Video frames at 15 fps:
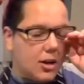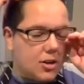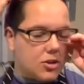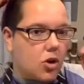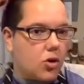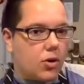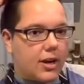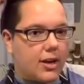
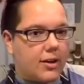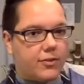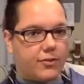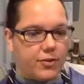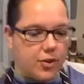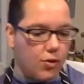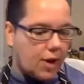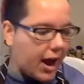So if
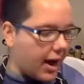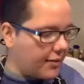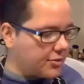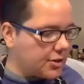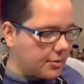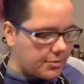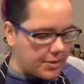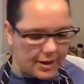you have
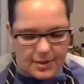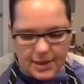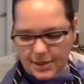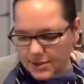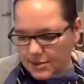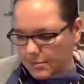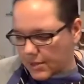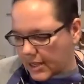something
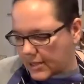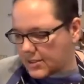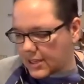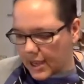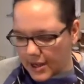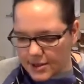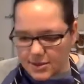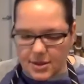that
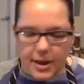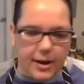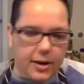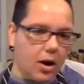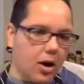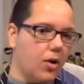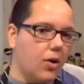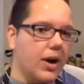says like,
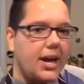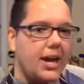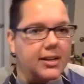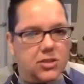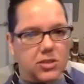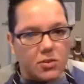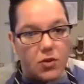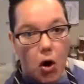oh,
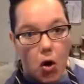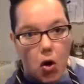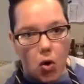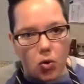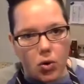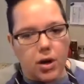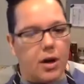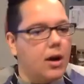hints of
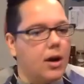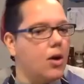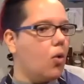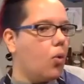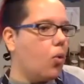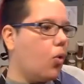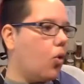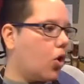oak,
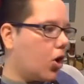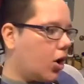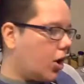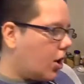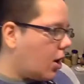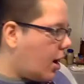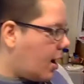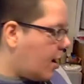
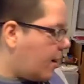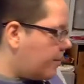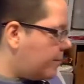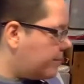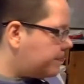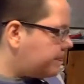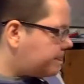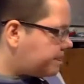or
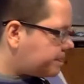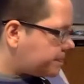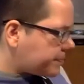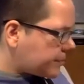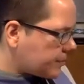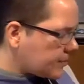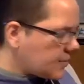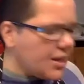
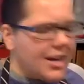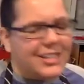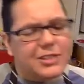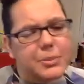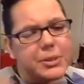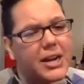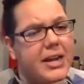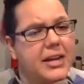has
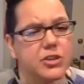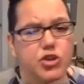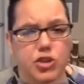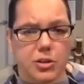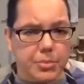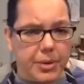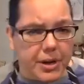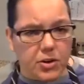been aged
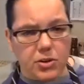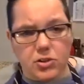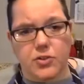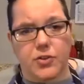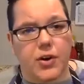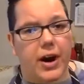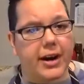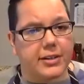in barrels
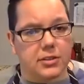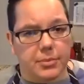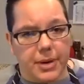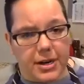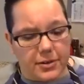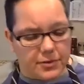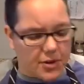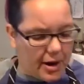for X
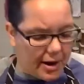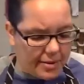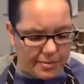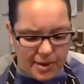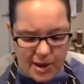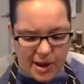amount of time,